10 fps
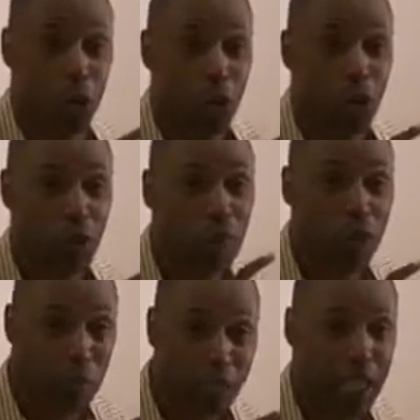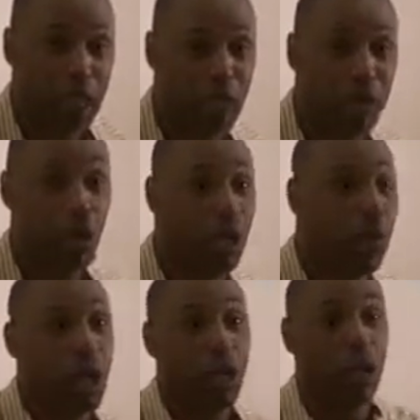your little bitty butt coming up
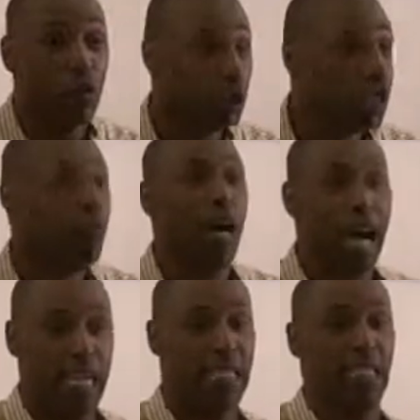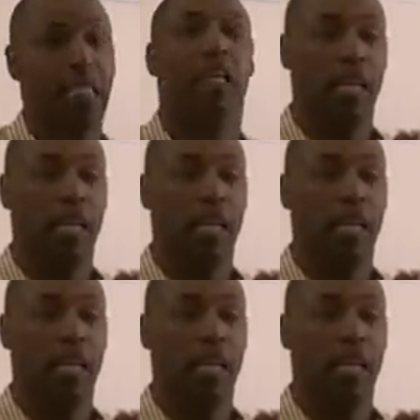talking about they're going to steal my idea.